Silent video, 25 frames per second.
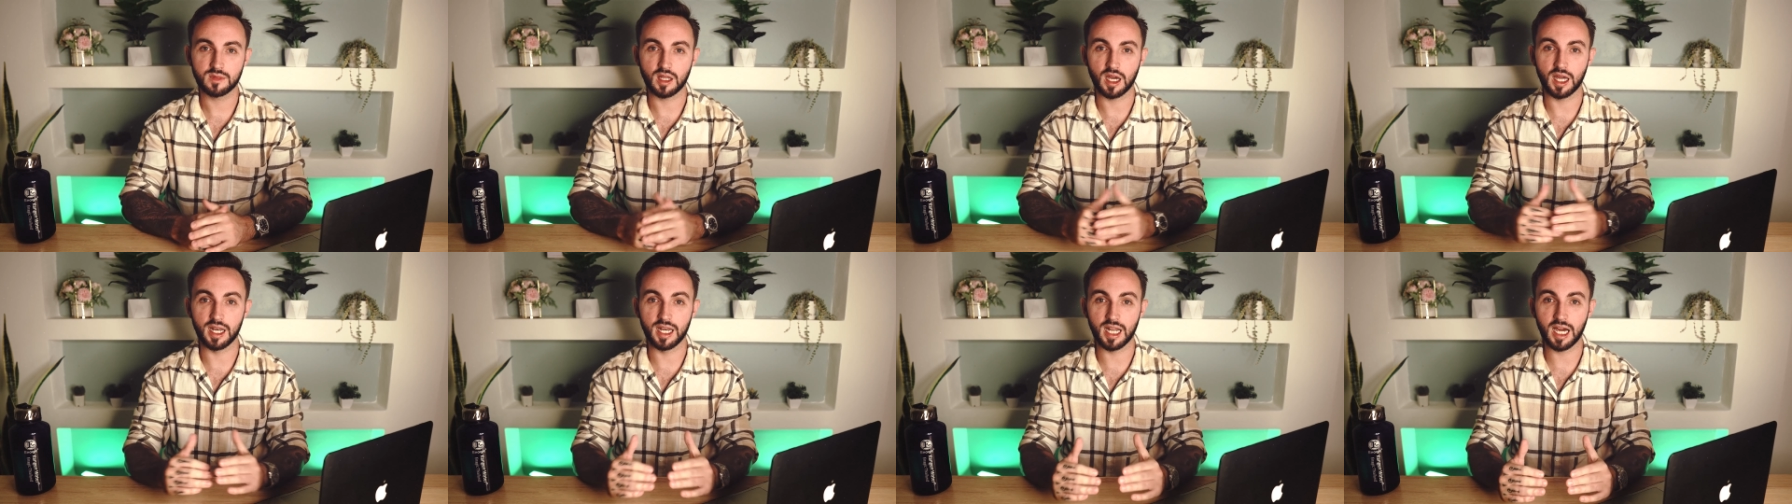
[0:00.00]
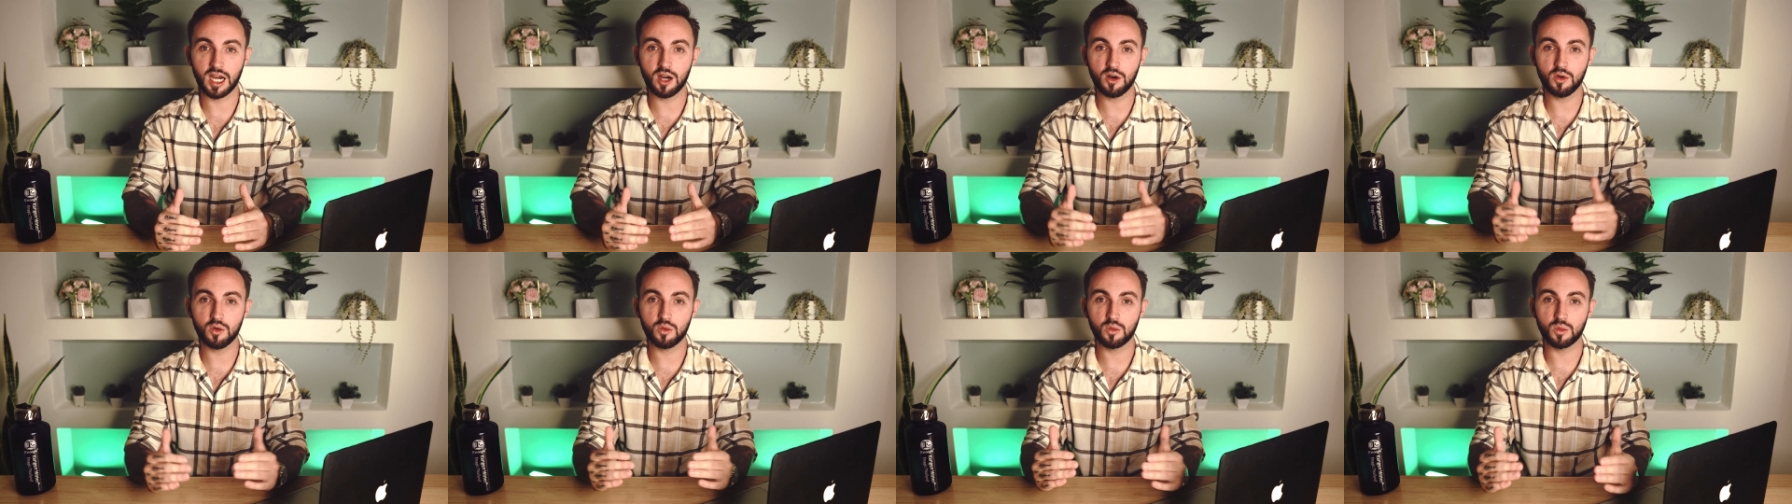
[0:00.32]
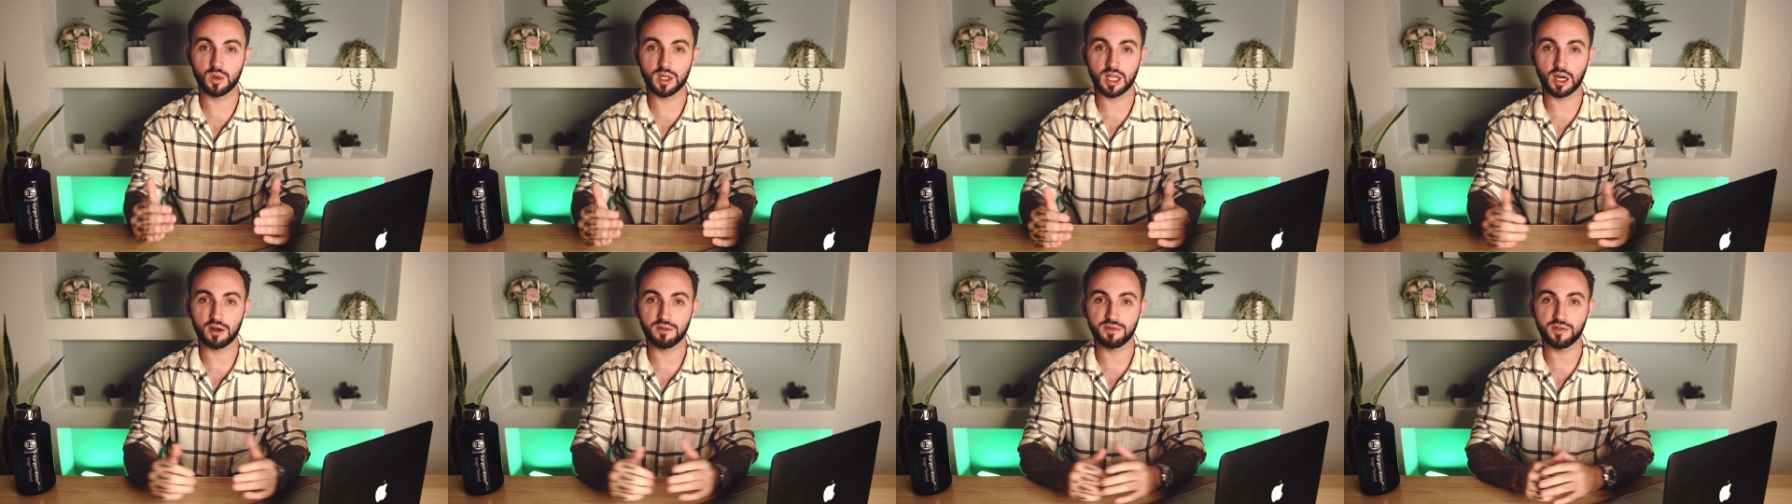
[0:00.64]
And now,
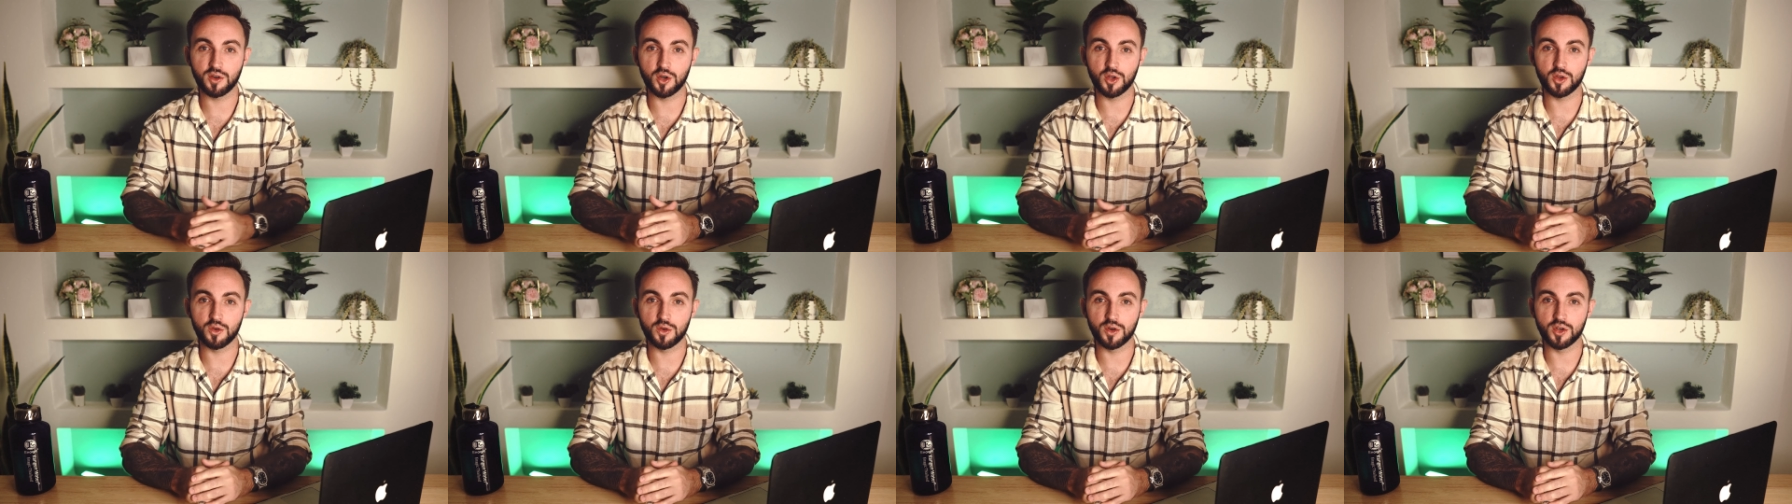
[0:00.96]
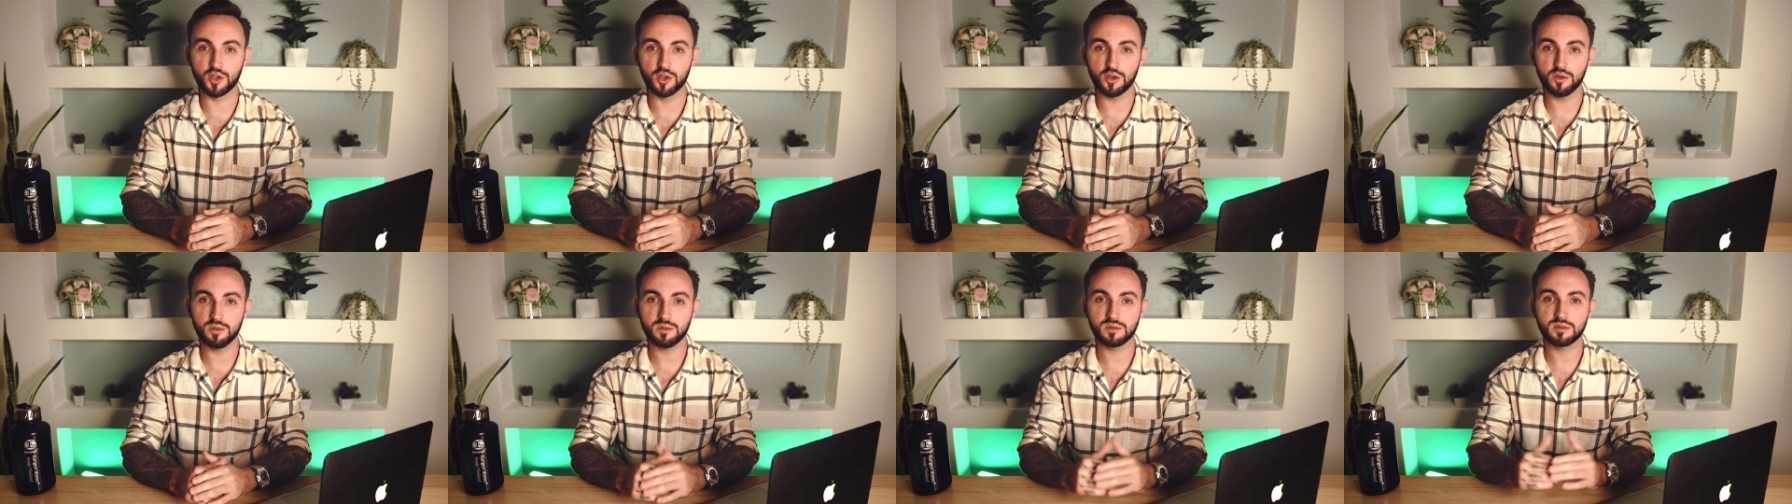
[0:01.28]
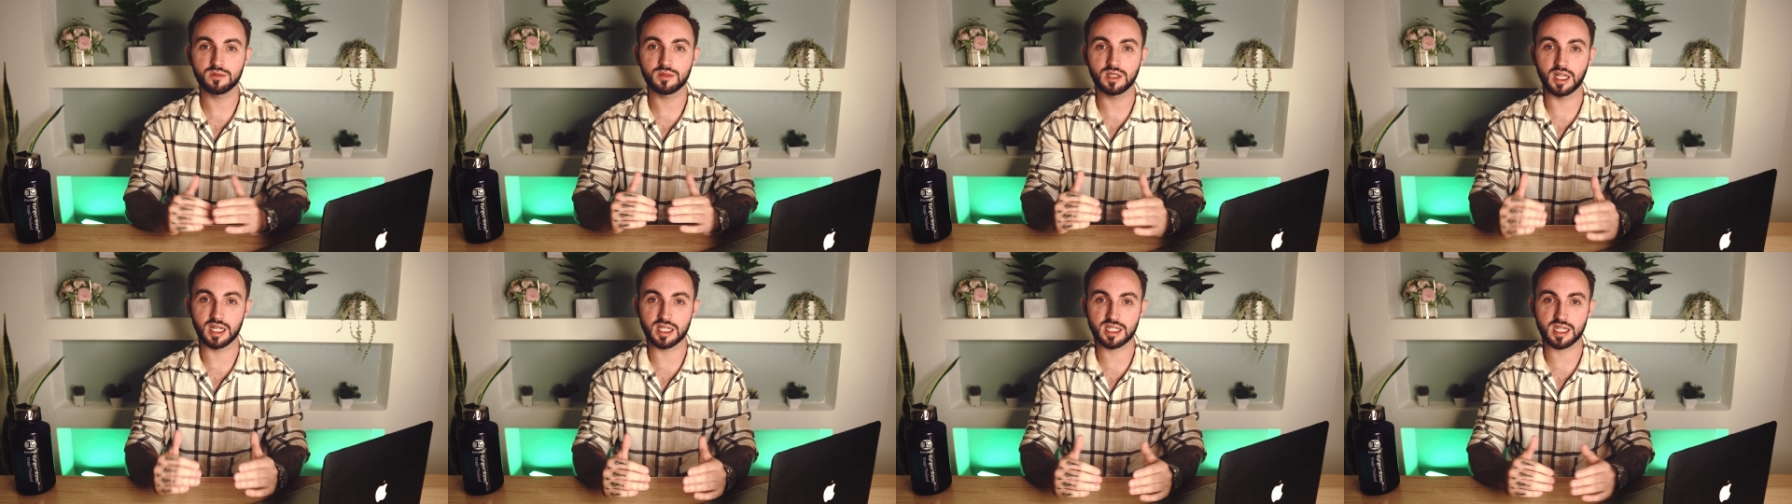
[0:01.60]
without further ado,
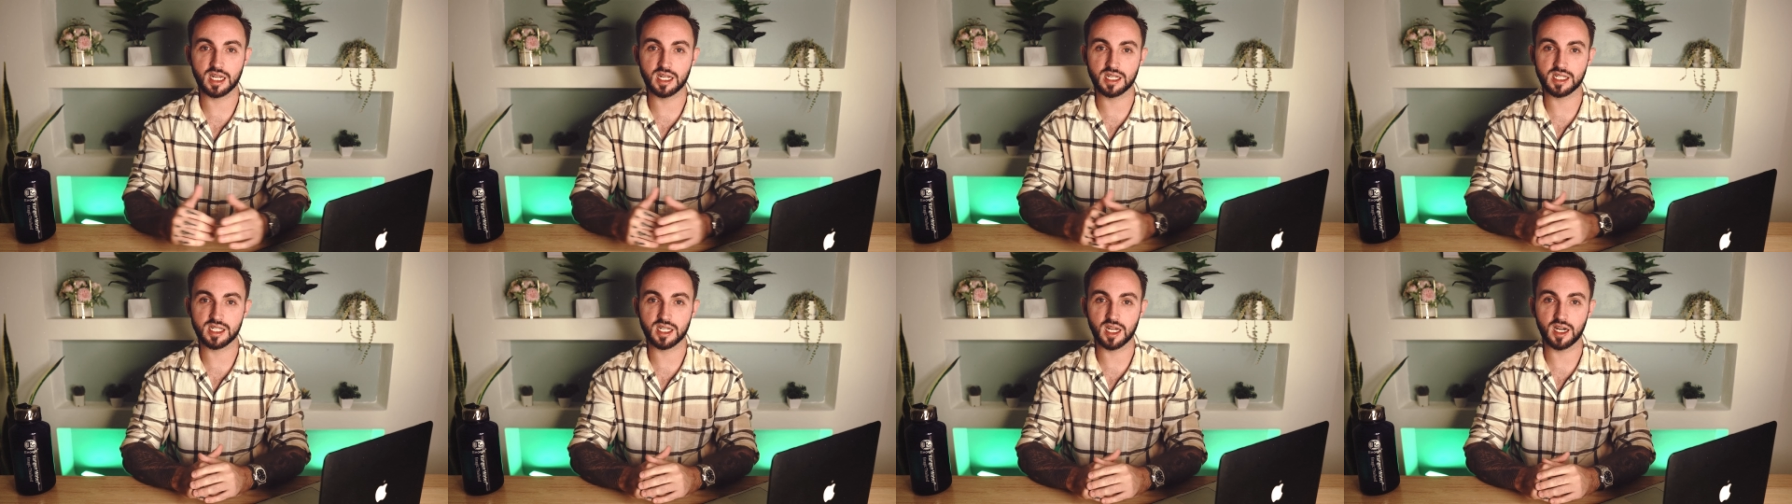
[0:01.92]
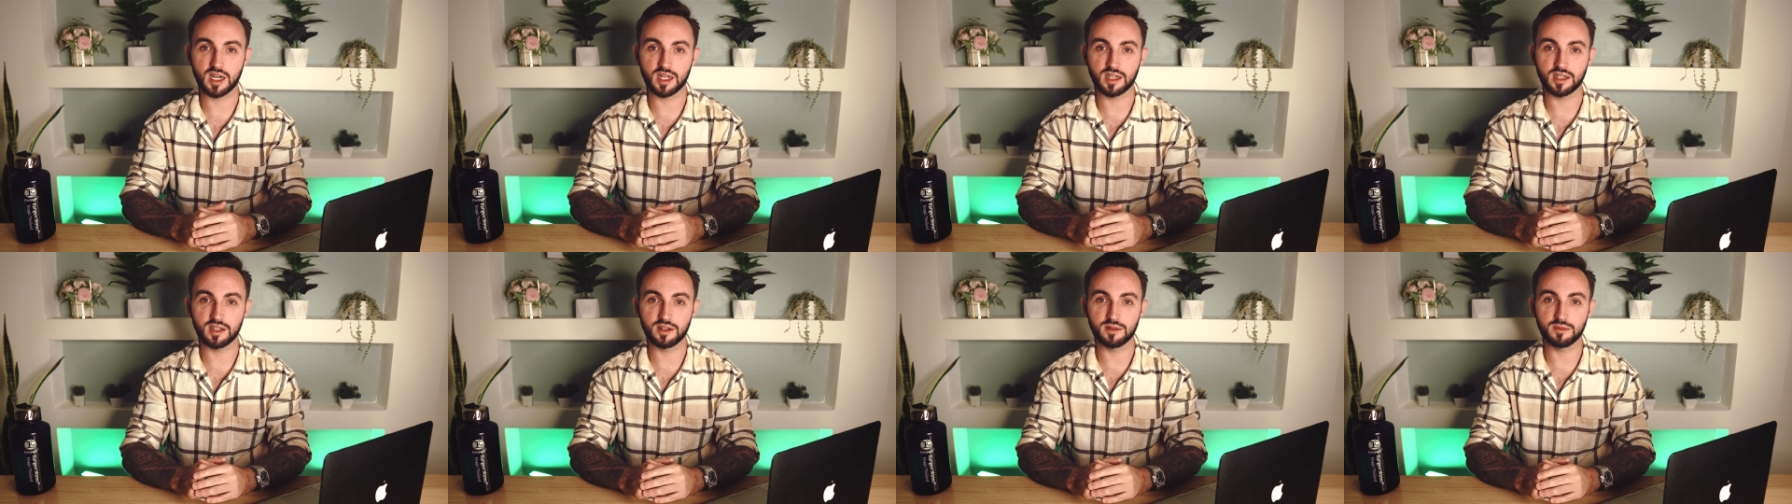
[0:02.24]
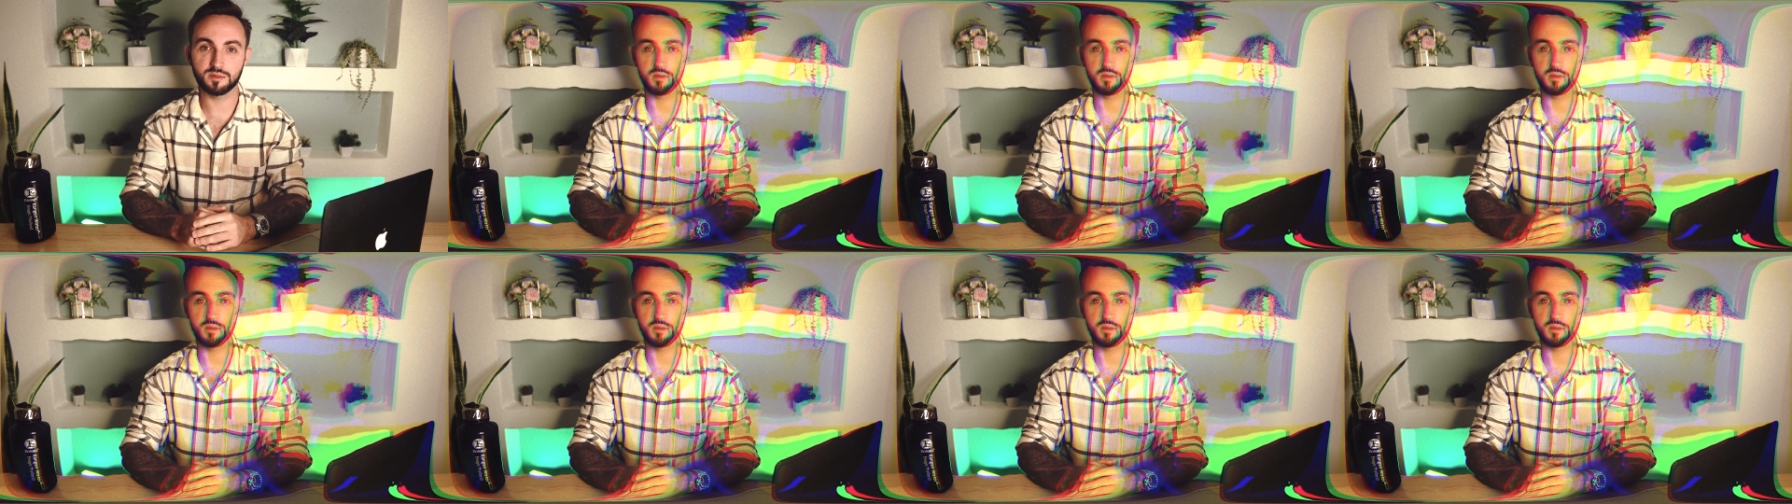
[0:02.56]
let's get started.